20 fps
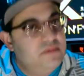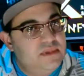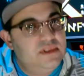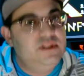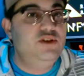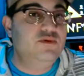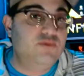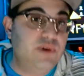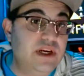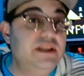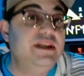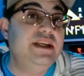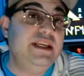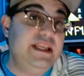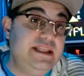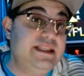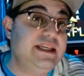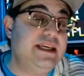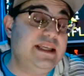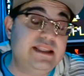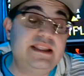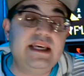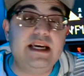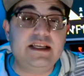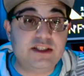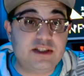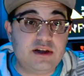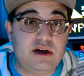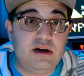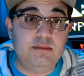You really need to get that
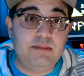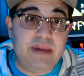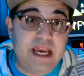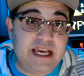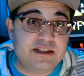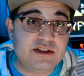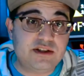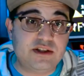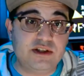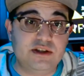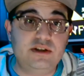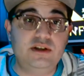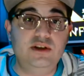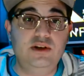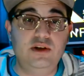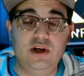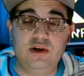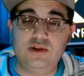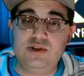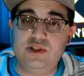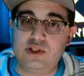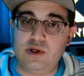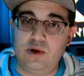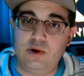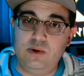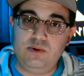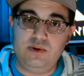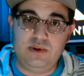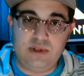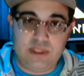song mastered,
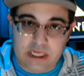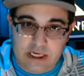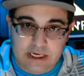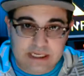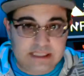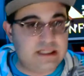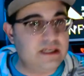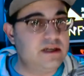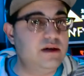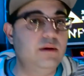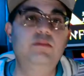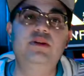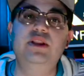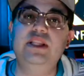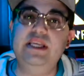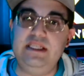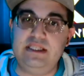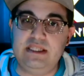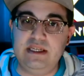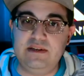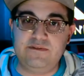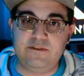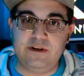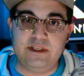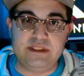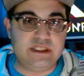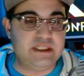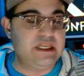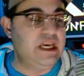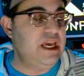So there is a complete
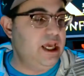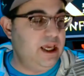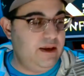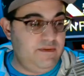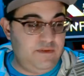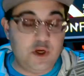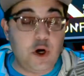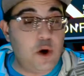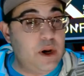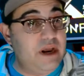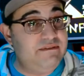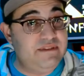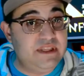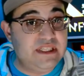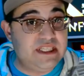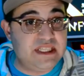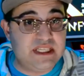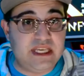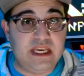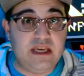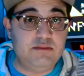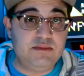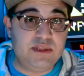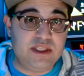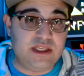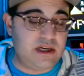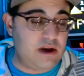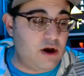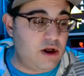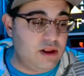difference. If you don't have the stems
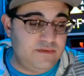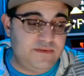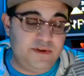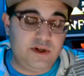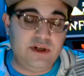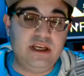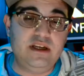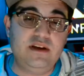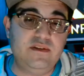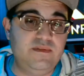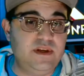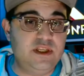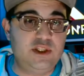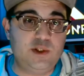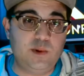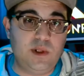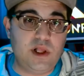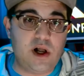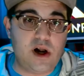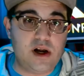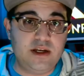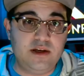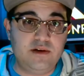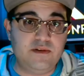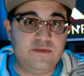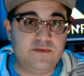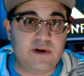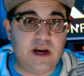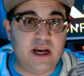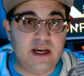and all of your individual audio
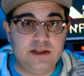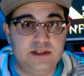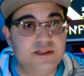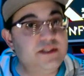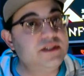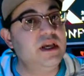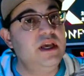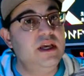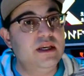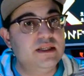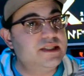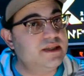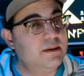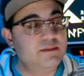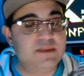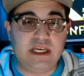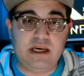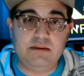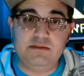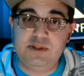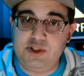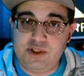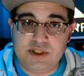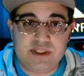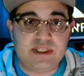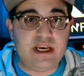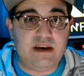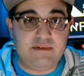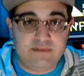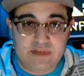files, sometimes you
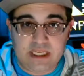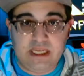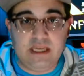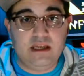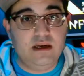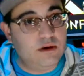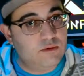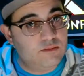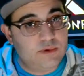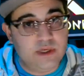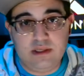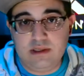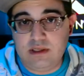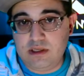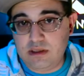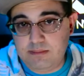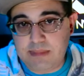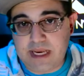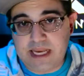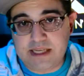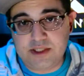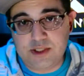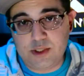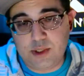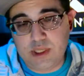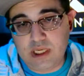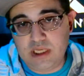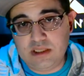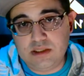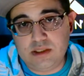just have to get a really good
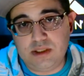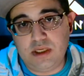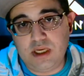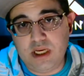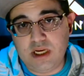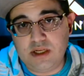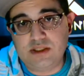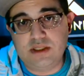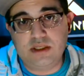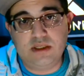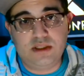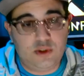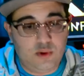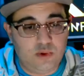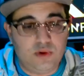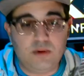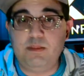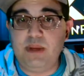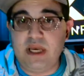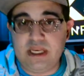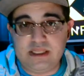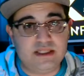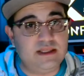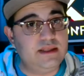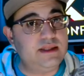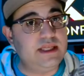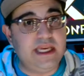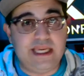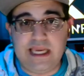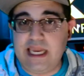mastering engineer to do the best that
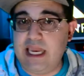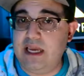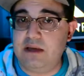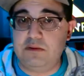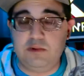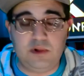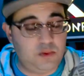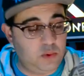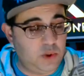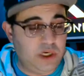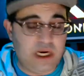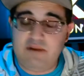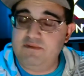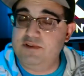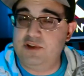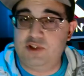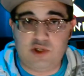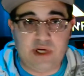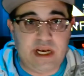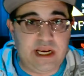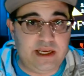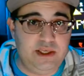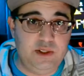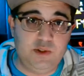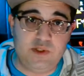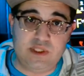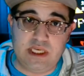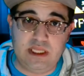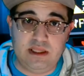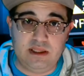they can with whatever track you
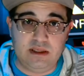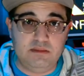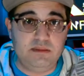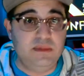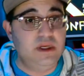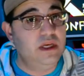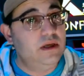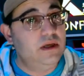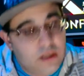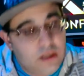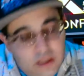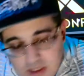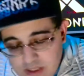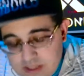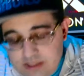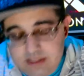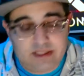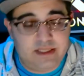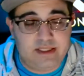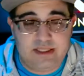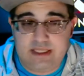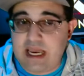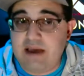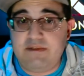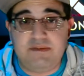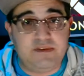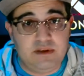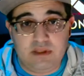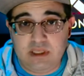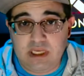send them. It's
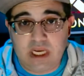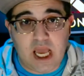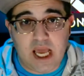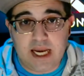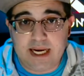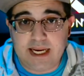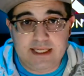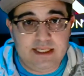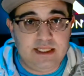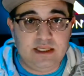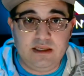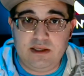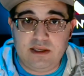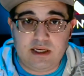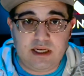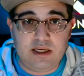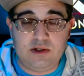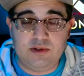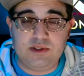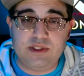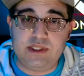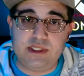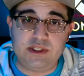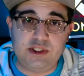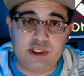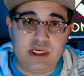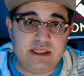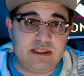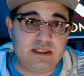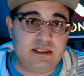definitely not ideal and I don't
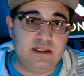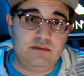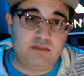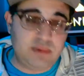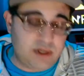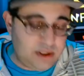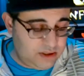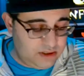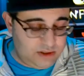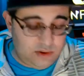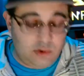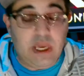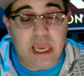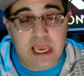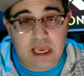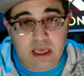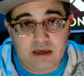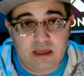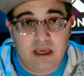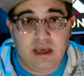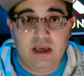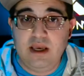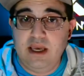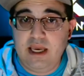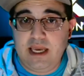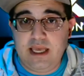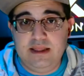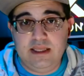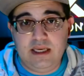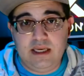suggest it, but you can.
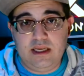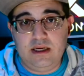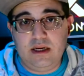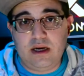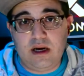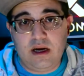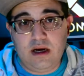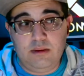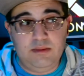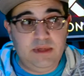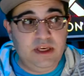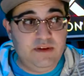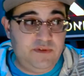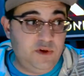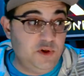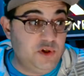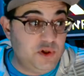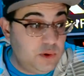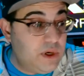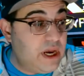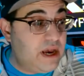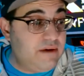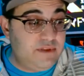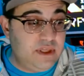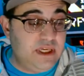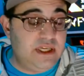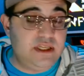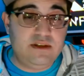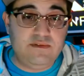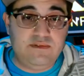And then if you do have
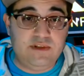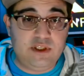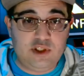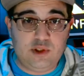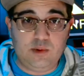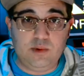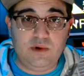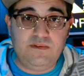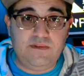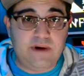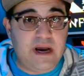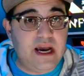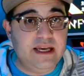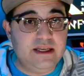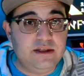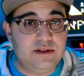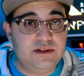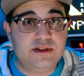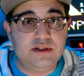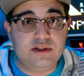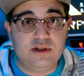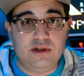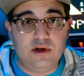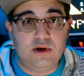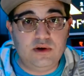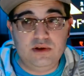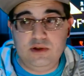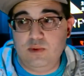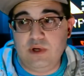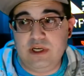the individual files,
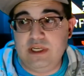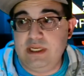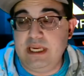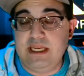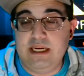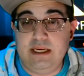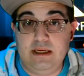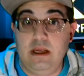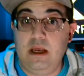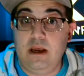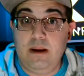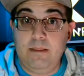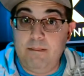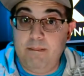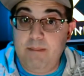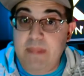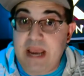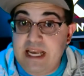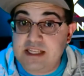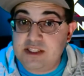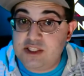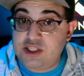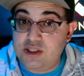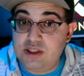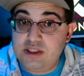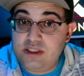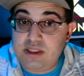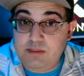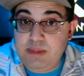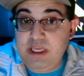and you want to get it
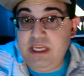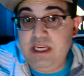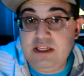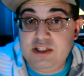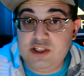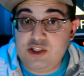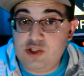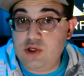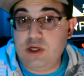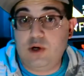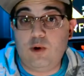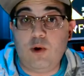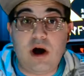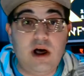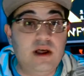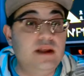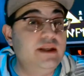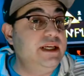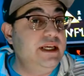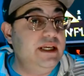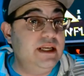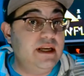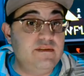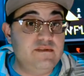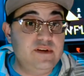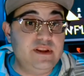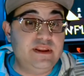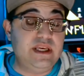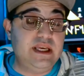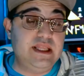mastered to be industry quality and
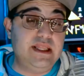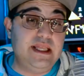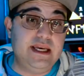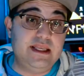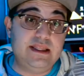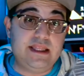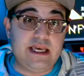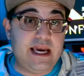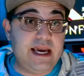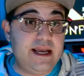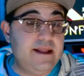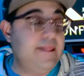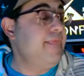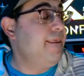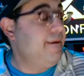everything like that,